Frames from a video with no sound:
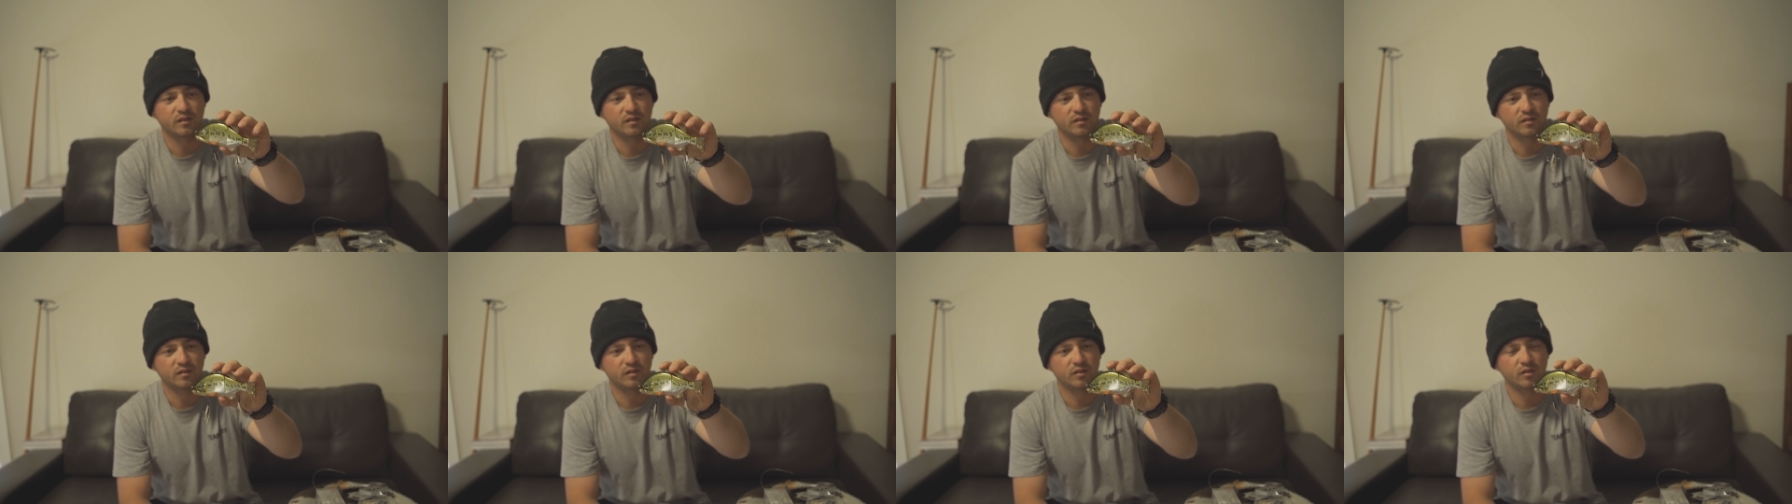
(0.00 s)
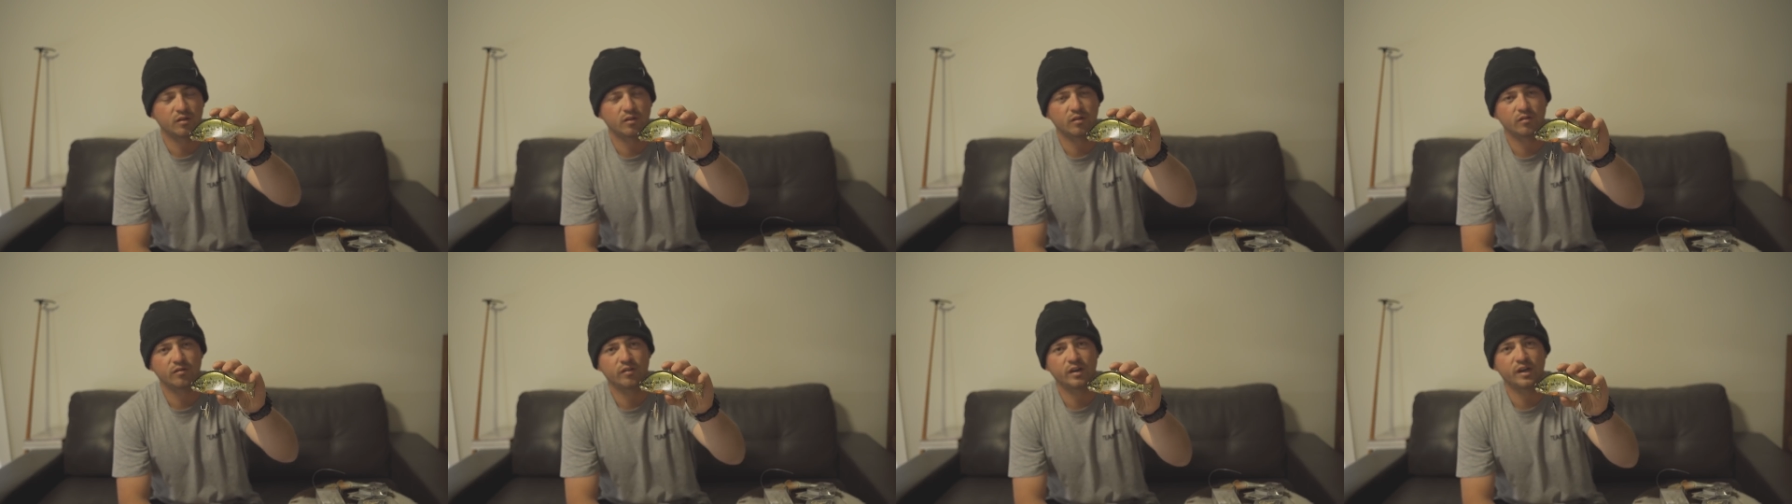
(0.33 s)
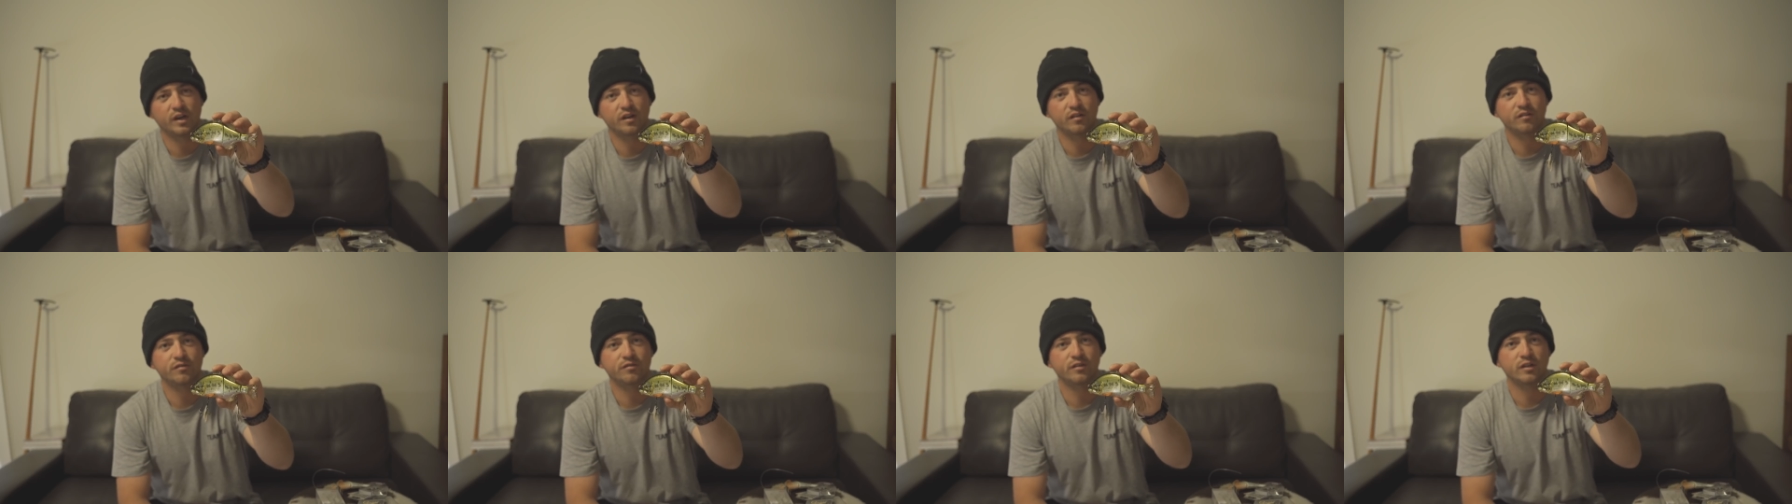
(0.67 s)
things are not
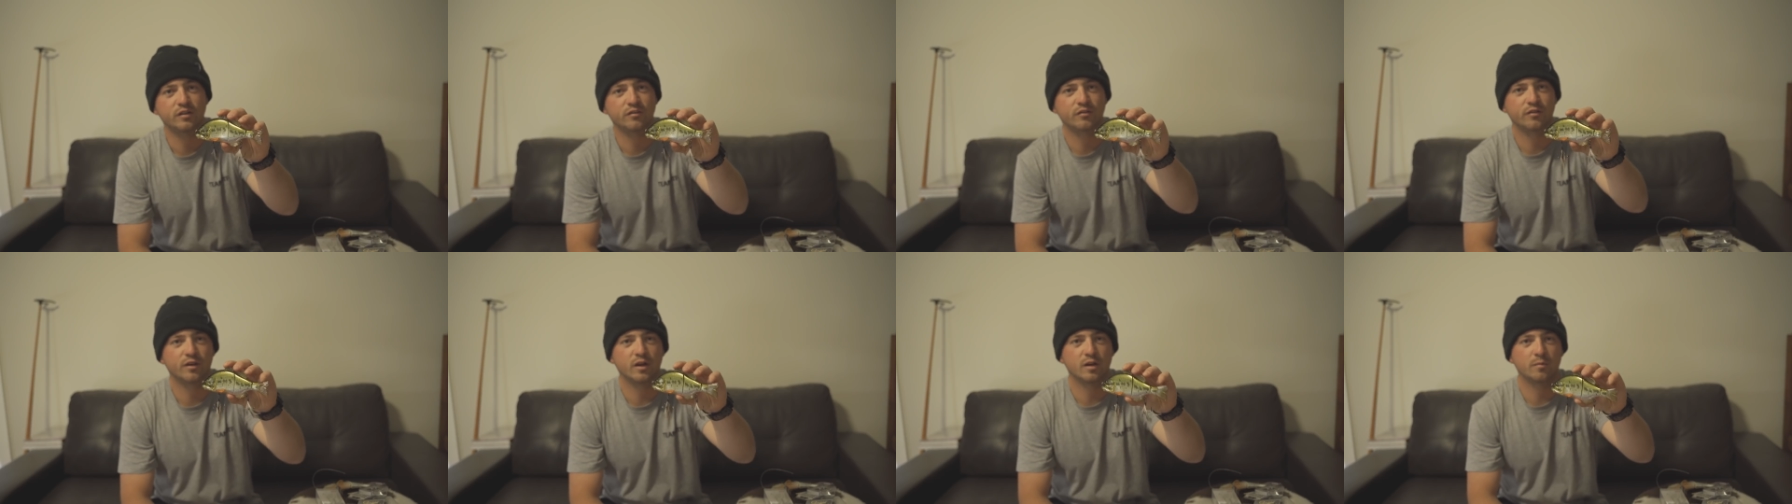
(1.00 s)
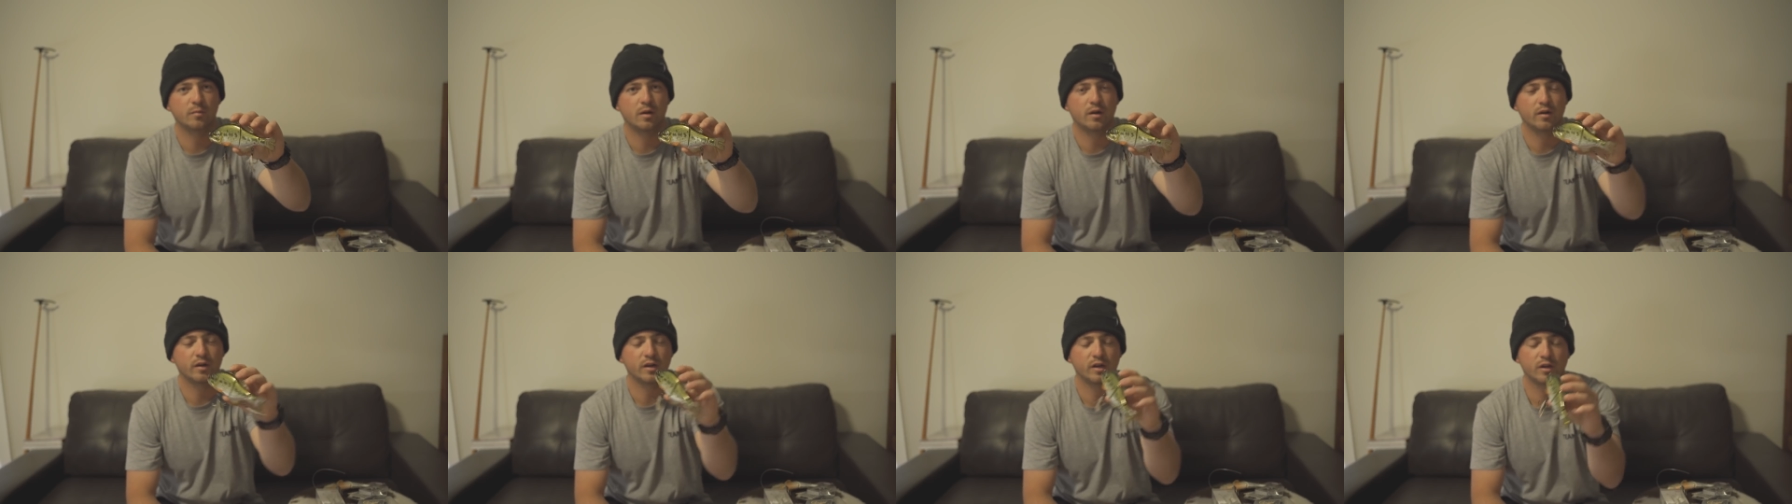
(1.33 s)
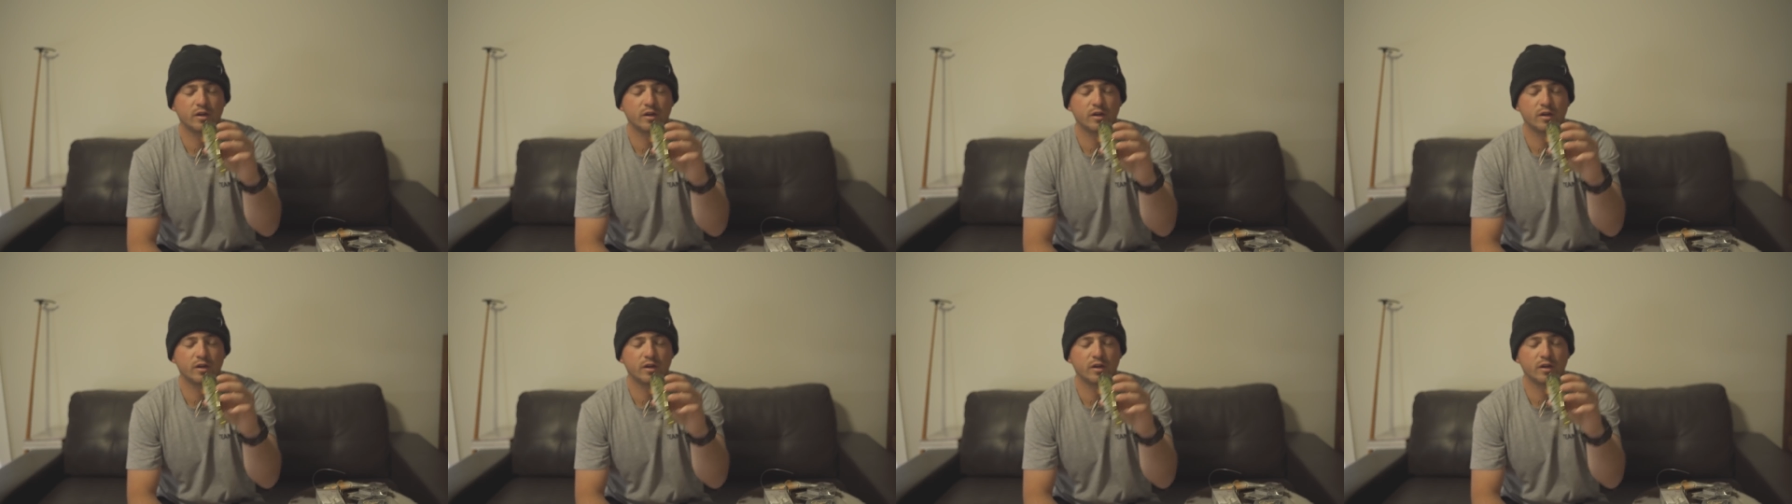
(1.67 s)
ready to fish for our Murray